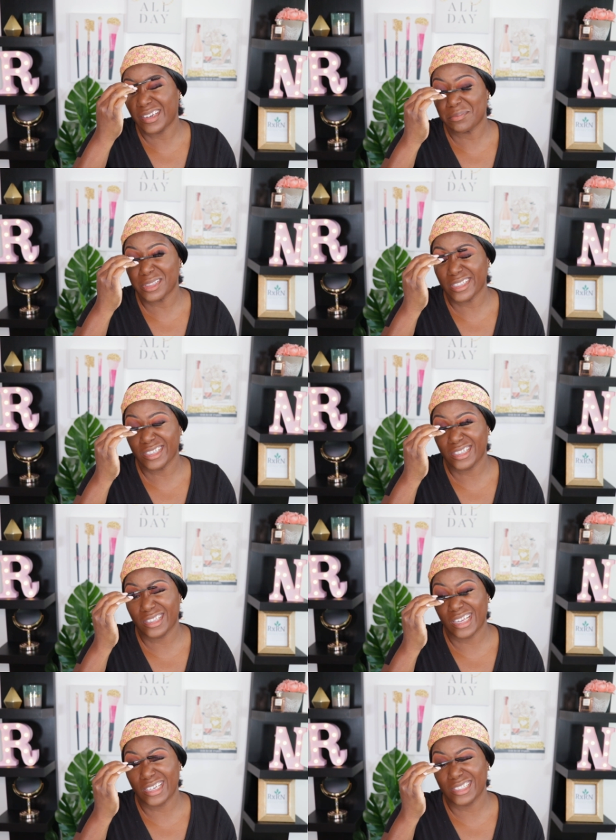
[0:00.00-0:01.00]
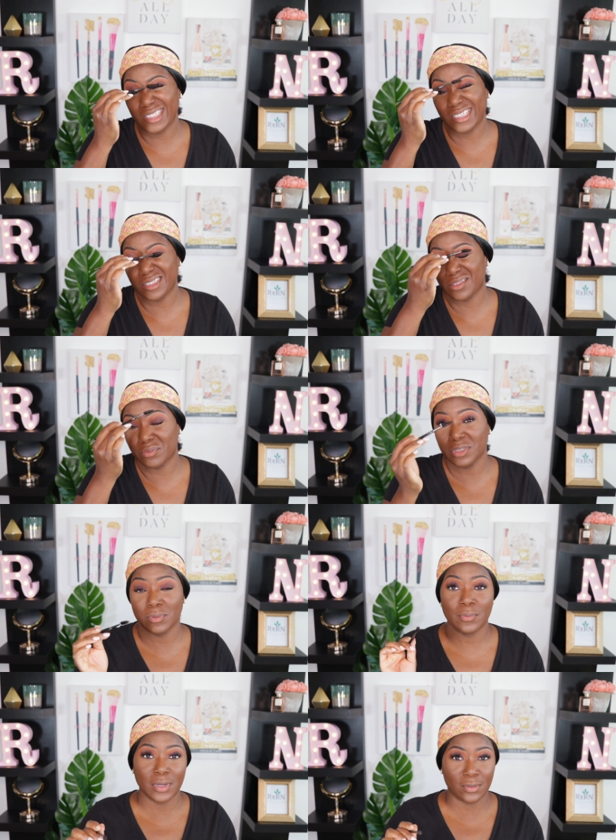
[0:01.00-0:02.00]
And I'm going to tell you, a lot of times the reason
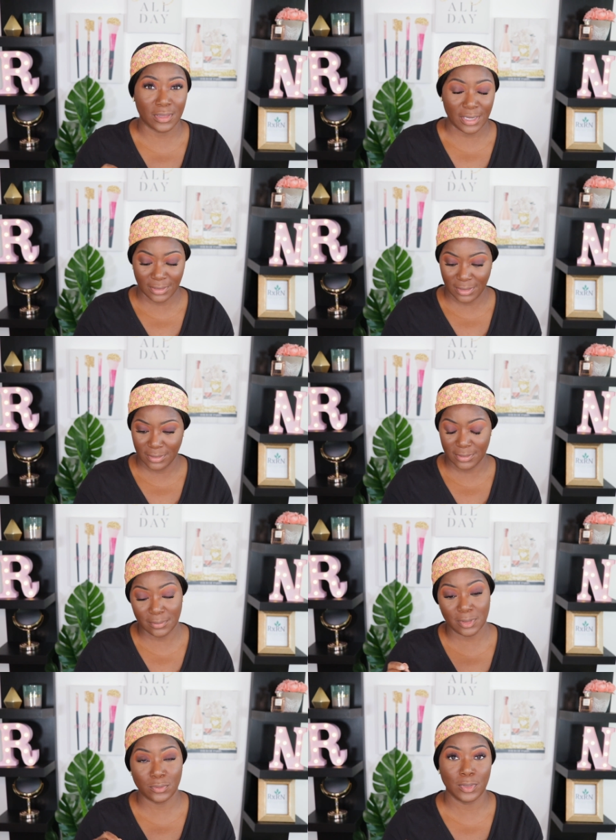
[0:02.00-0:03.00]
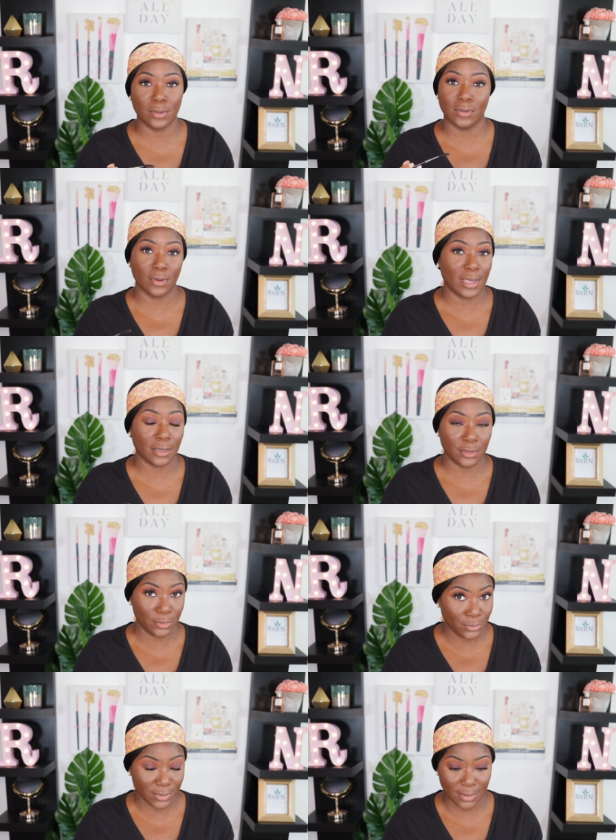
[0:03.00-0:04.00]
why we don't like things is because we don't know how to
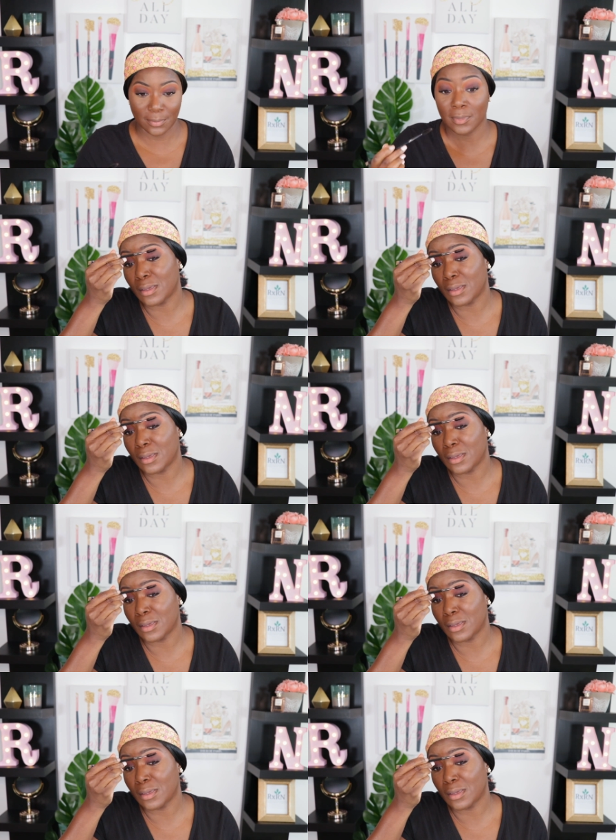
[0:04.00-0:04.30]
use them.